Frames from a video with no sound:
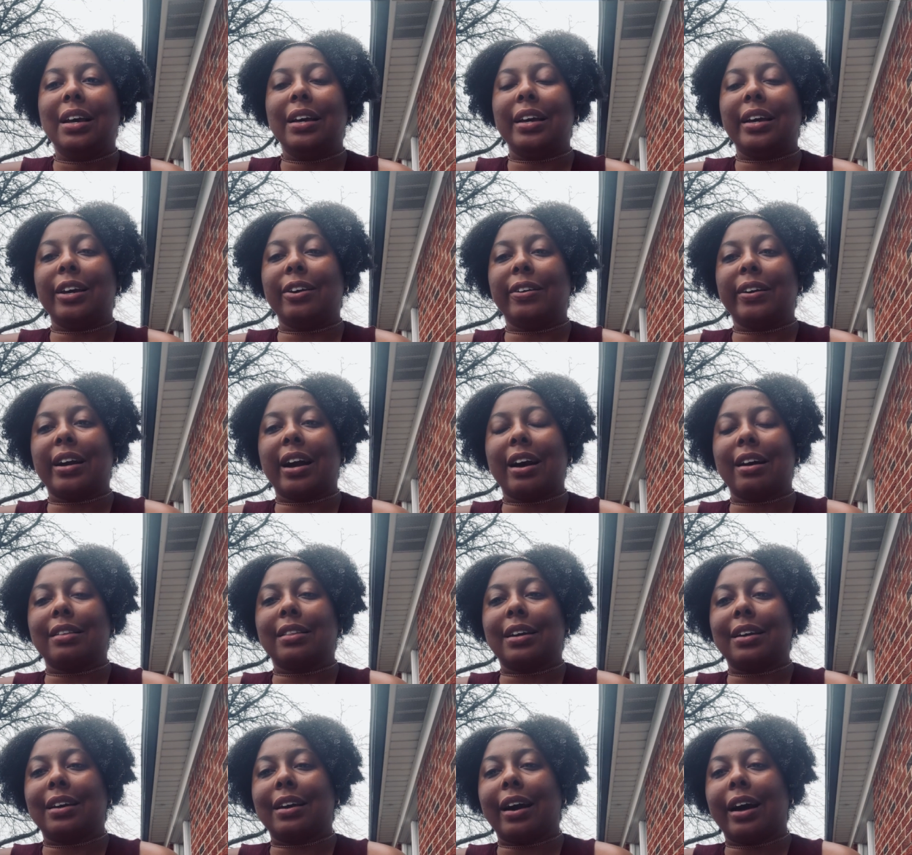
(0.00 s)
hearing how
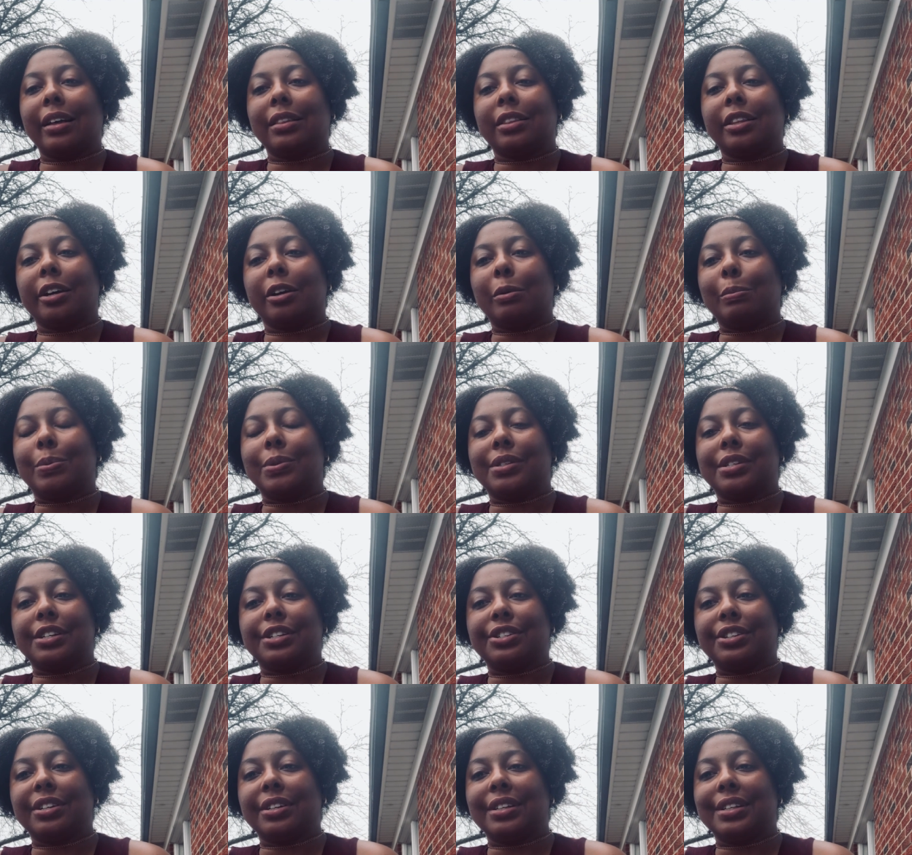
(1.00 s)
they got their
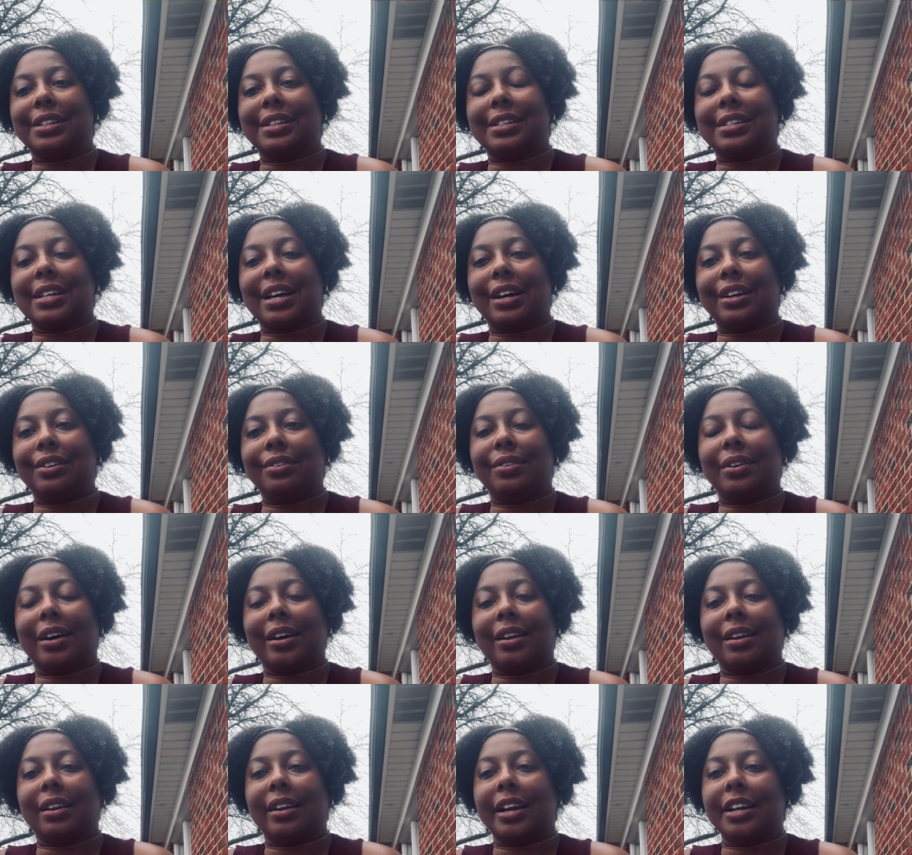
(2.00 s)
positions at
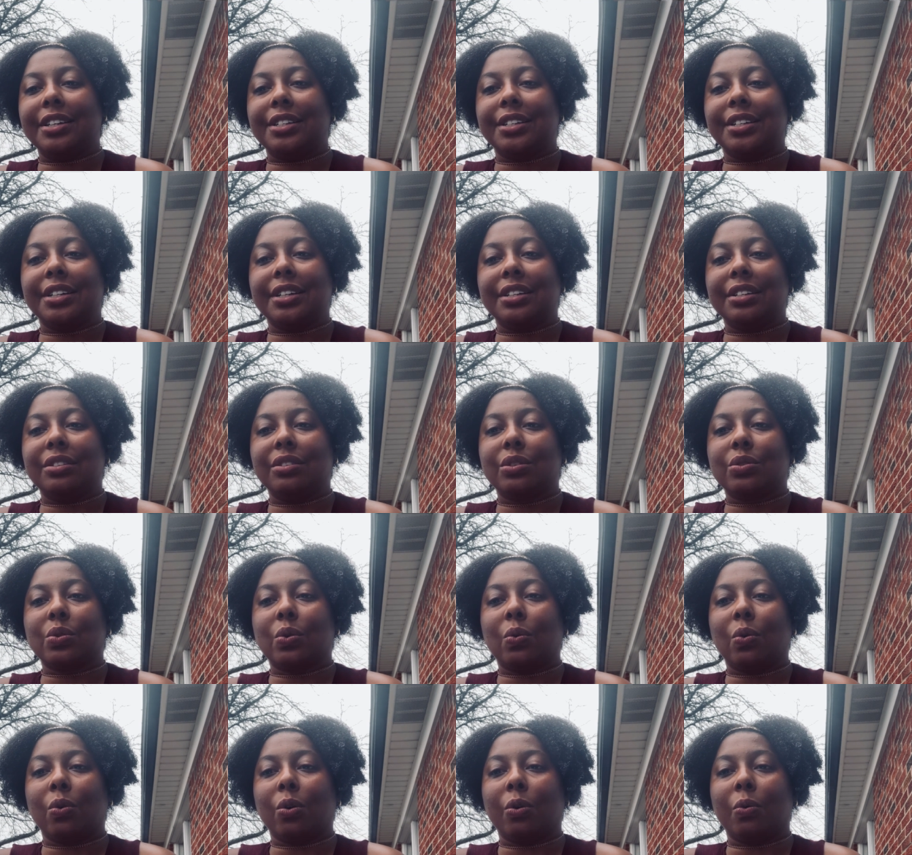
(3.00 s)
United Nations
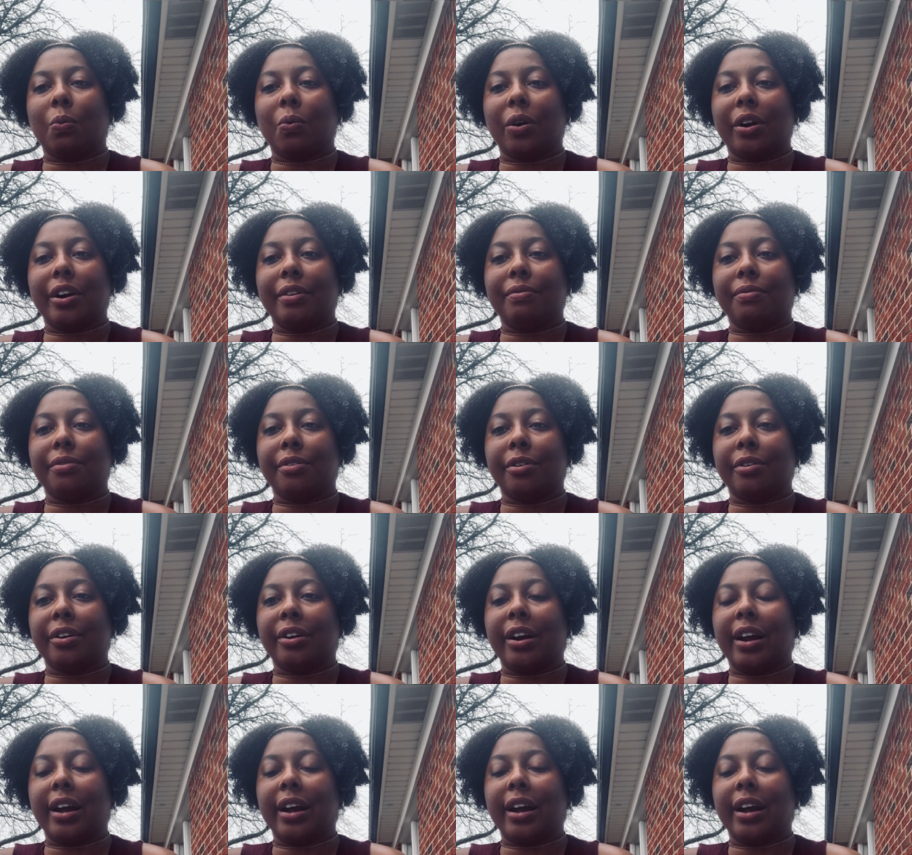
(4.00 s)
or wherever,